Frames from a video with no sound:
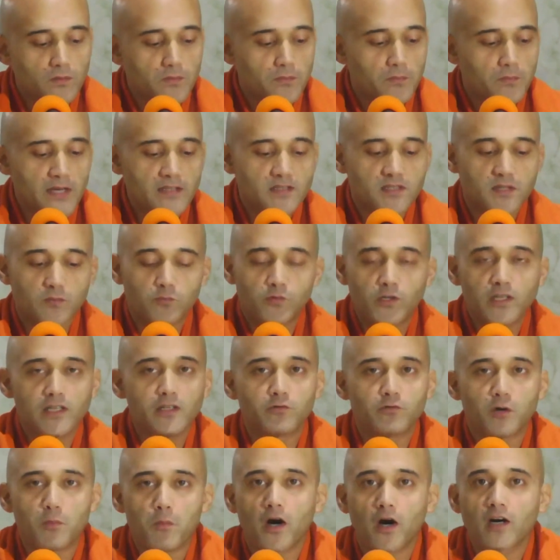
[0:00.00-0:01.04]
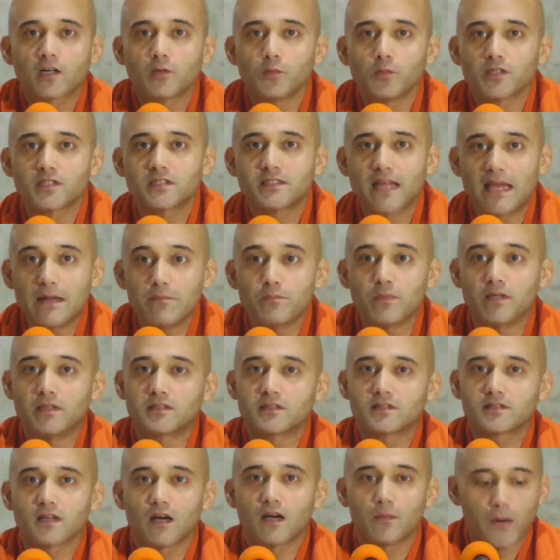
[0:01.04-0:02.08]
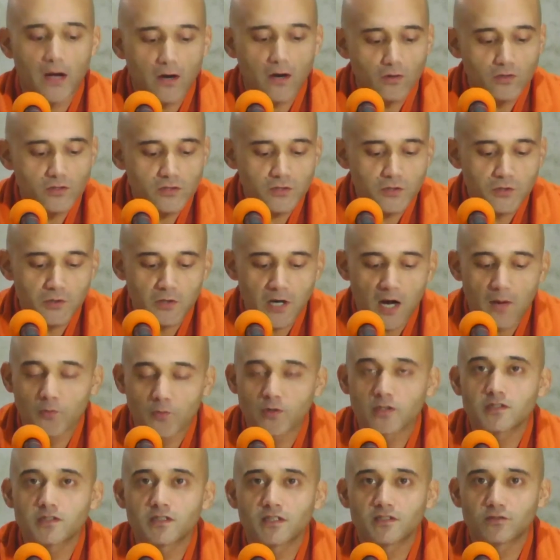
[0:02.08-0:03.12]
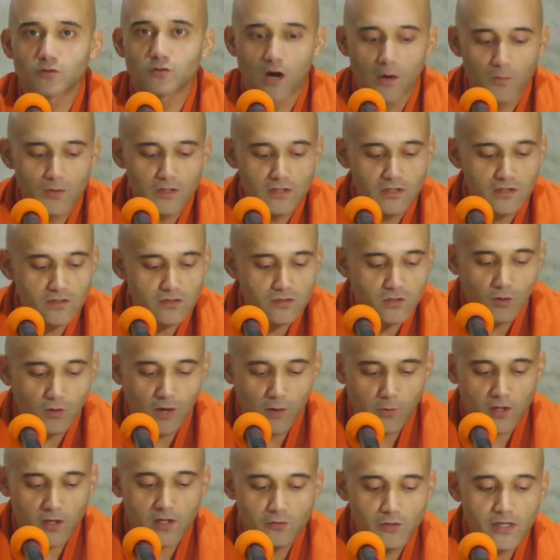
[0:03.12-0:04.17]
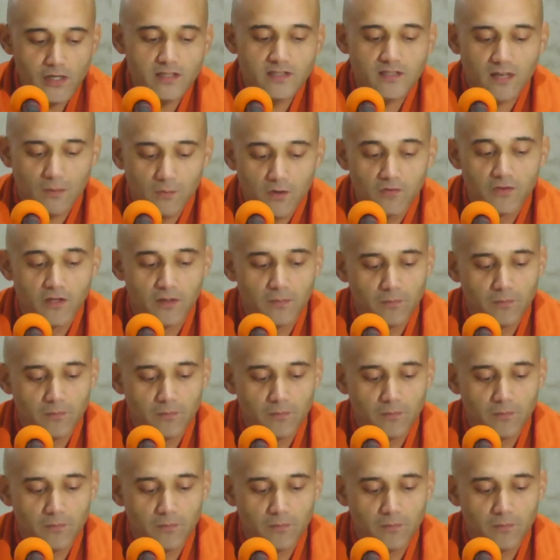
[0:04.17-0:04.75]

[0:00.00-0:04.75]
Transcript: made some really remarkable statements about Sri Ramakrishna and Swamiji. So I want to read some of them.